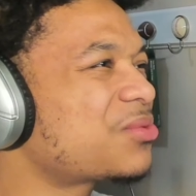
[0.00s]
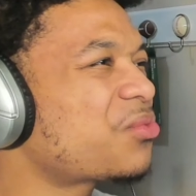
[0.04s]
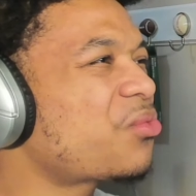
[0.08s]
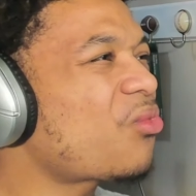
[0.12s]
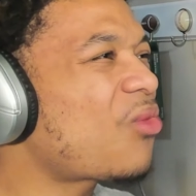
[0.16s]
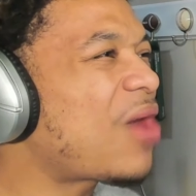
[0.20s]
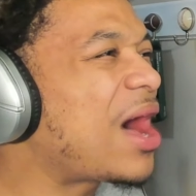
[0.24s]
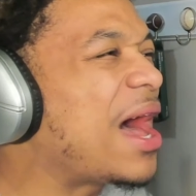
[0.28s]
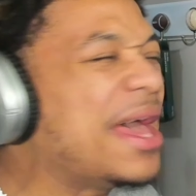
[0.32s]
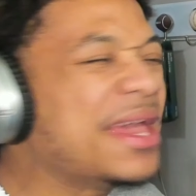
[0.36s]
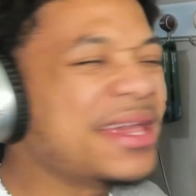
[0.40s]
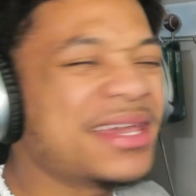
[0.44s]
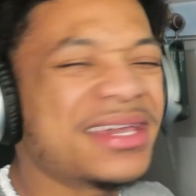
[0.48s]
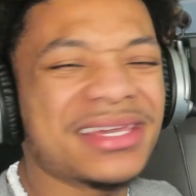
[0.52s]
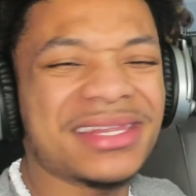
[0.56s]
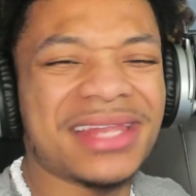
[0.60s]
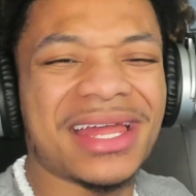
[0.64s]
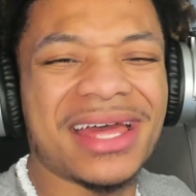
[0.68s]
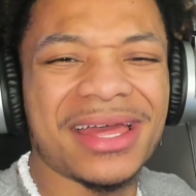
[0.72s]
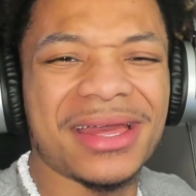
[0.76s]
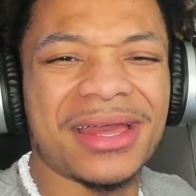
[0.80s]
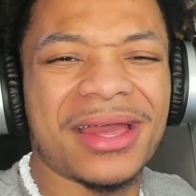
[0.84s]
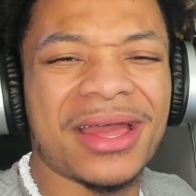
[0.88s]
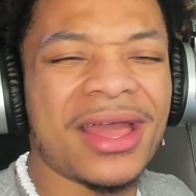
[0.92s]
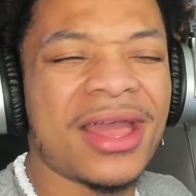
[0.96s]
Why can
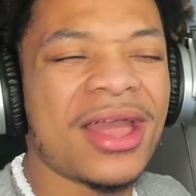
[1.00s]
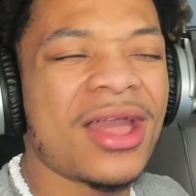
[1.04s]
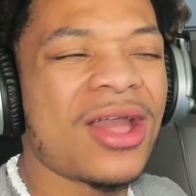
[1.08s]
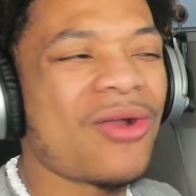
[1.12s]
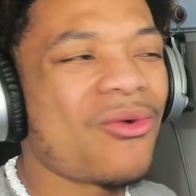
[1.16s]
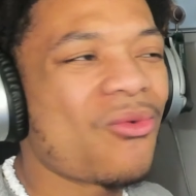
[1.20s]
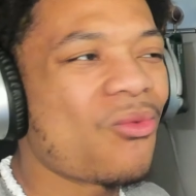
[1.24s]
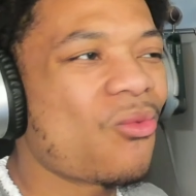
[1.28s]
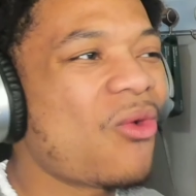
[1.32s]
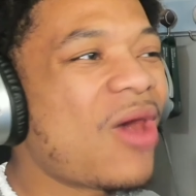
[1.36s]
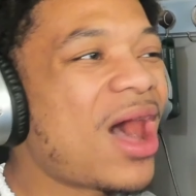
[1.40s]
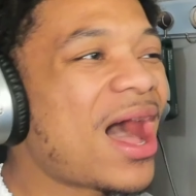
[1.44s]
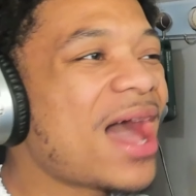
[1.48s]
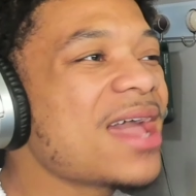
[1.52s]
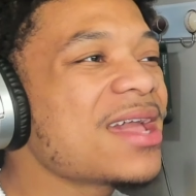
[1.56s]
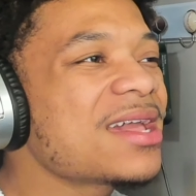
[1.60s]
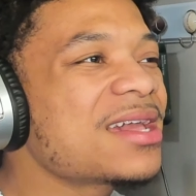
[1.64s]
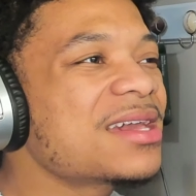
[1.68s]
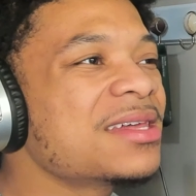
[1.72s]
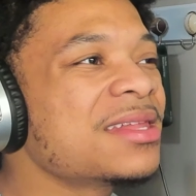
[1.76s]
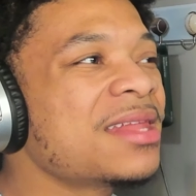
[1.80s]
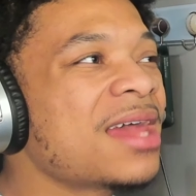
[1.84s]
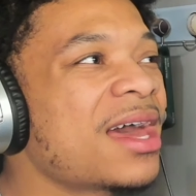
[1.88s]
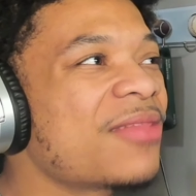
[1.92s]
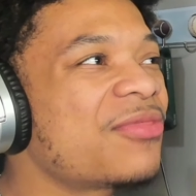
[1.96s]
I? Why
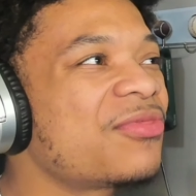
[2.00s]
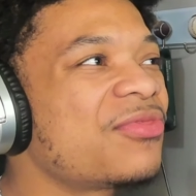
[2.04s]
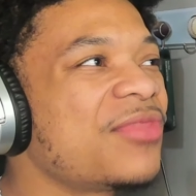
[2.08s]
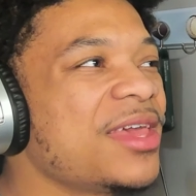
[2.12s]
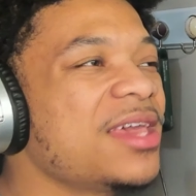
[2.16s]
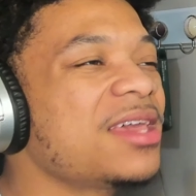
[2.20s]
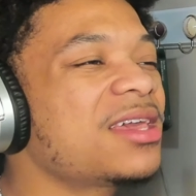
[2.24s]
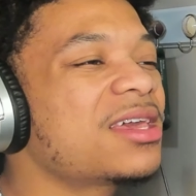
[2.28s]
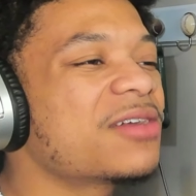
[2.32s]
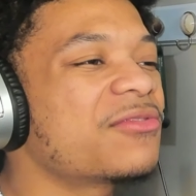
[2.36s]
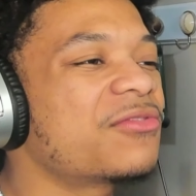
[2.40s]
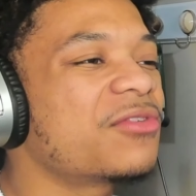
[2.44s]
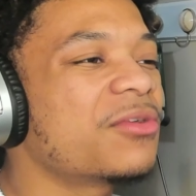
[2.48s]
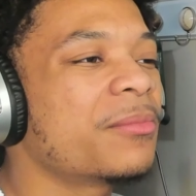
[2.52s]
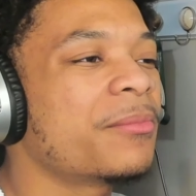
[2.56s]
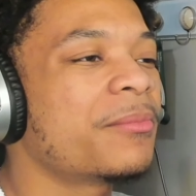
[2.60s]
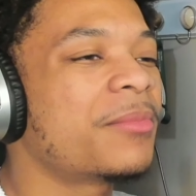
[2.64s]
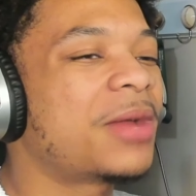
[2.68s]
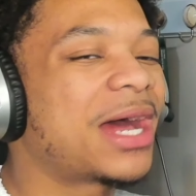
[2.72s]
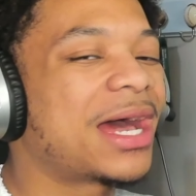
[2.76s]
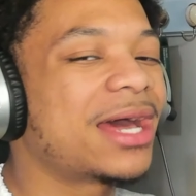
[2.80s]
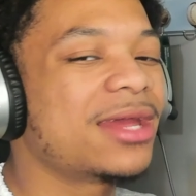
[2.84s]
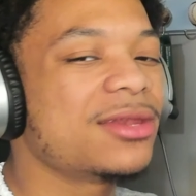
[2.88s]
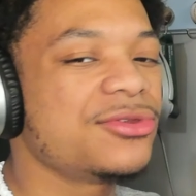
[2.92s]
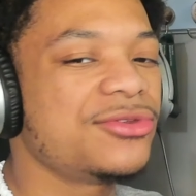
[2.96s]
can I think of him,
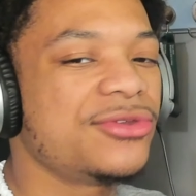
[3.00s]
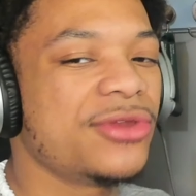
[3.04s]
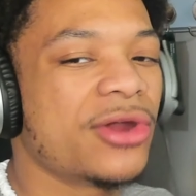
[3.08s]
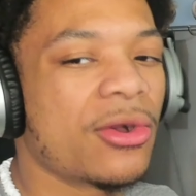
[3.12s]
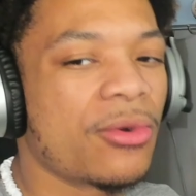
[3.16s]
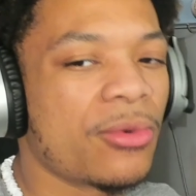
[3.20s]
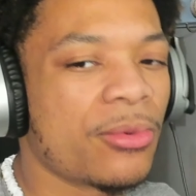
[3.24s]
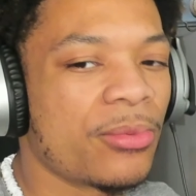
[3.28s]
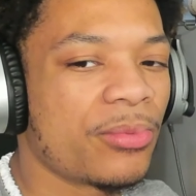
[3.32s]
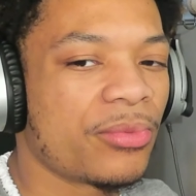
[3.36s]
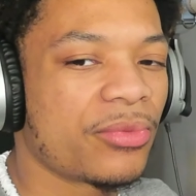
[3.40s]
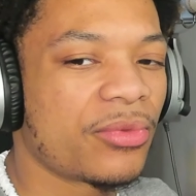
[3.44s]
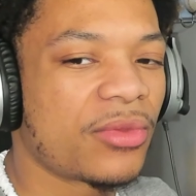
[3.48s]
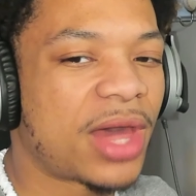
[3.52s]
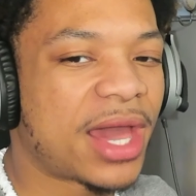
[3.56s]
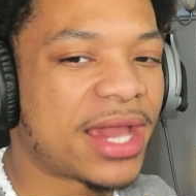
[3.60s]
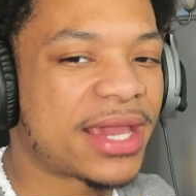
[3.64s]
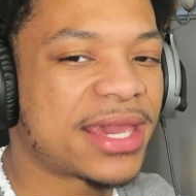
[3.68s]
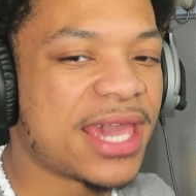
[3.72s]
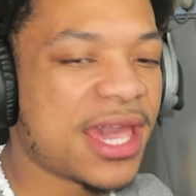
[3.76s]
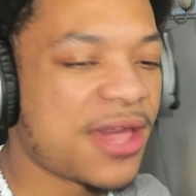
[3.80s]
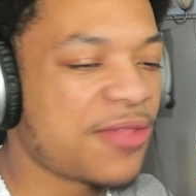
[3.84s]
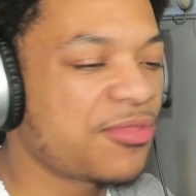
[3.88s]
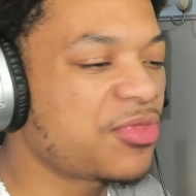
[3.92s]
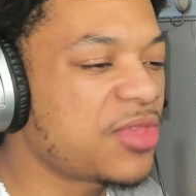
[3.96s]
but I don't? I
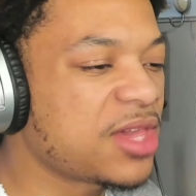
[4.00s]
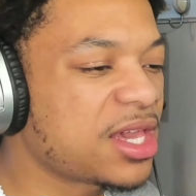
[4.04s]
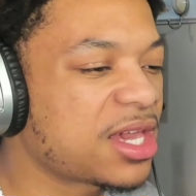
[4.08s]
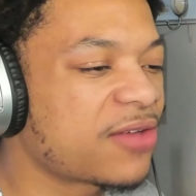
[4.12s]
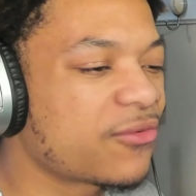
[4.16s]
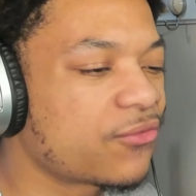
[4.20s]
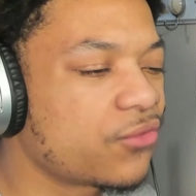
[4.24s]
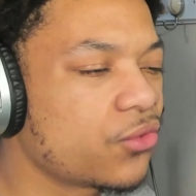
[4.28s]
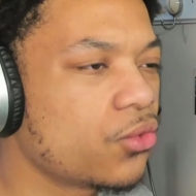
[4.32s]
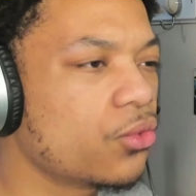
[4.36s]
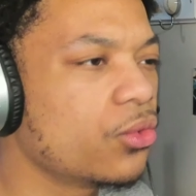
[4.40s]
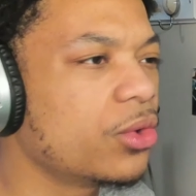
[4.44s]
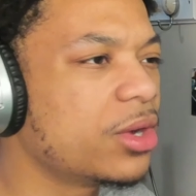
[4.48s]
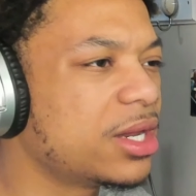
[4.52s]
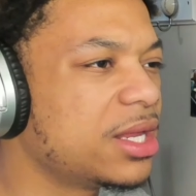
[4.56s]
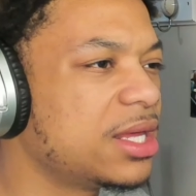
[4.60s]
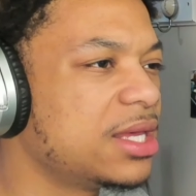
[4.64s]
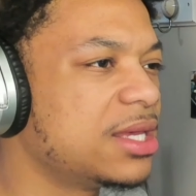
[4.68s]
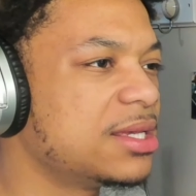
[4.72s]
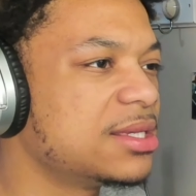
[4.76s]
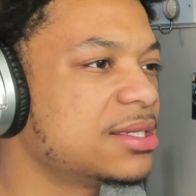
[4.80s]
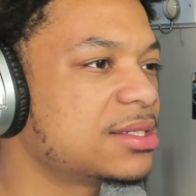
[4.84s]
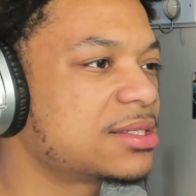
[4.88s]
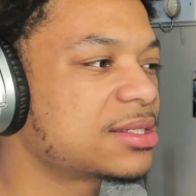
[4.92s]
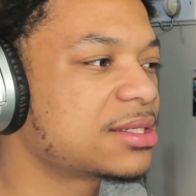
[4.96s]
can't think of who it
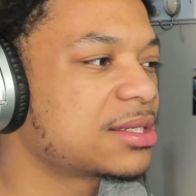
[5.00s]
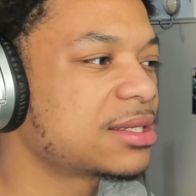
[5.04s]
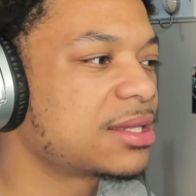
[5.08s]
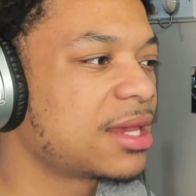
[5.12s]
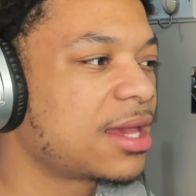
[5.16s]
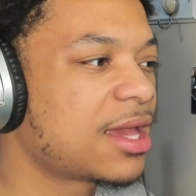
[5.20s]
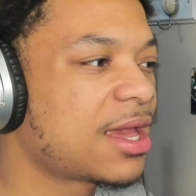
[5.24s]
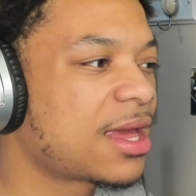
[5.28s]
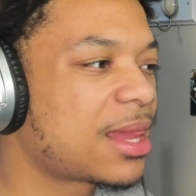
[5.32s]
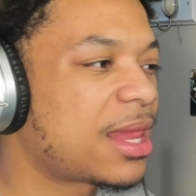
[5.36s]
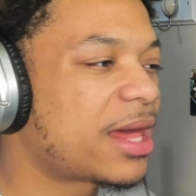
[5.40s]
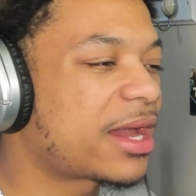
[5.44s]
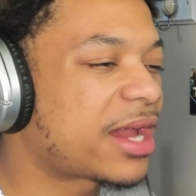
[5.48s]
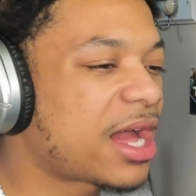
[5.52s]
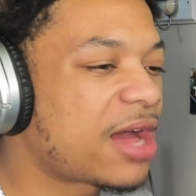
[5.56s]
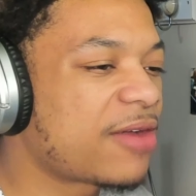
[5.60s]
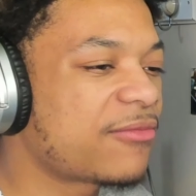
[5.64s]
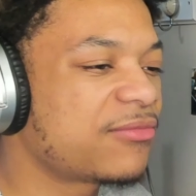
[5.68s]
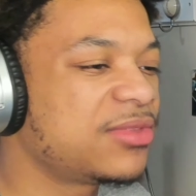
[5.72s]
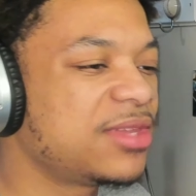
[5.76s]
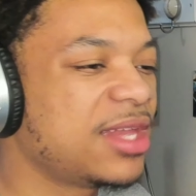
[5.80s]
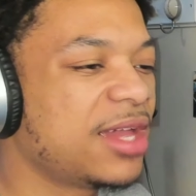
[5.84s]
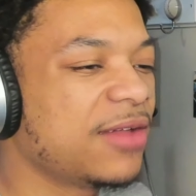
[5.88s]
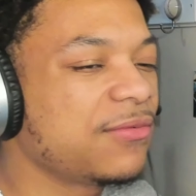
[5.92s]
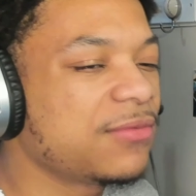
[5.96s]
is. Like,
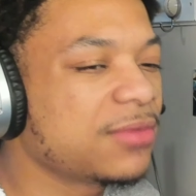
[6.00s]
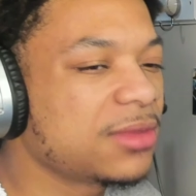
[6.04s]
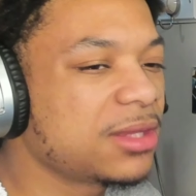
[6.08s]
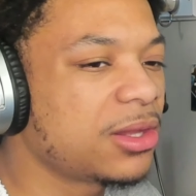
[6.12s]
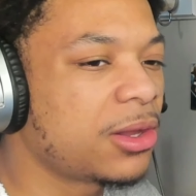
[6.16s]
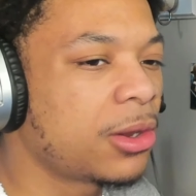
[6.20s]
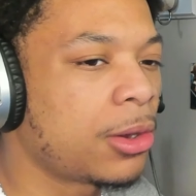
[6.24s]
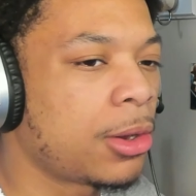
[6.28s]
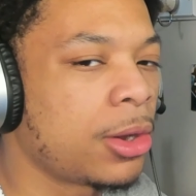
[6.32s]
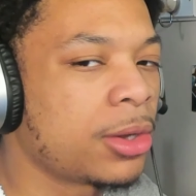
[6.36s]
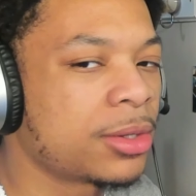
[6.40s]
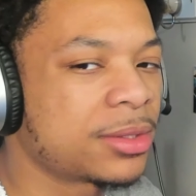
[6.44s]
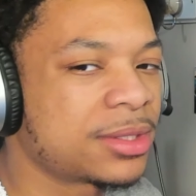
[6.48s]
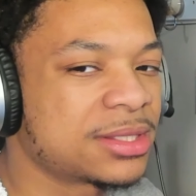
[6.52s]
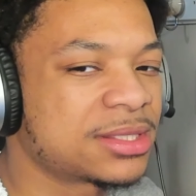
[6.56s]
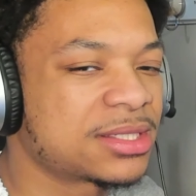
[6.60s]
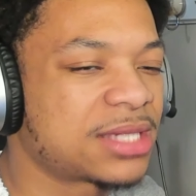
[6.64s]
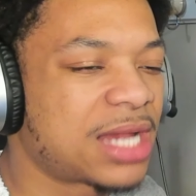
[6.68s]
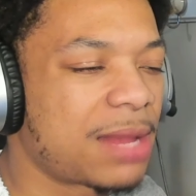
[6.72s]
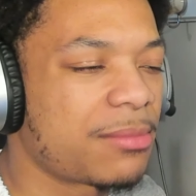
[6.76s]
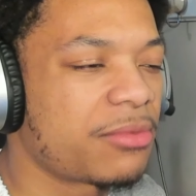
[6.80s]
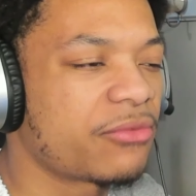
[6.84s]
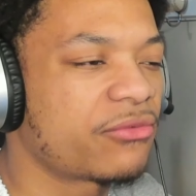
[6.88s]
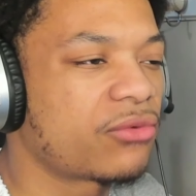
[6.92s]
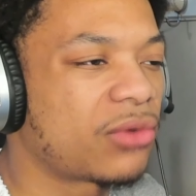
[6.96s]
I've definitely heard this
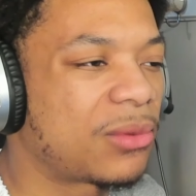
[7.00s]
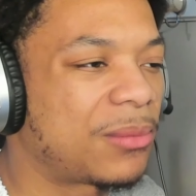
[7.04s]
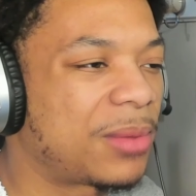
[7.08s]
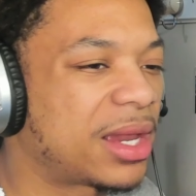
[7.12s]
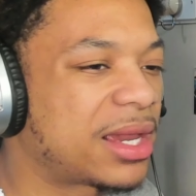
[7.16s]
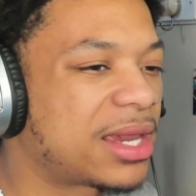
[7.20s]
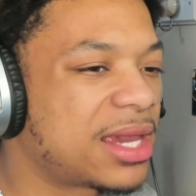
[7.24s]
guy before, but I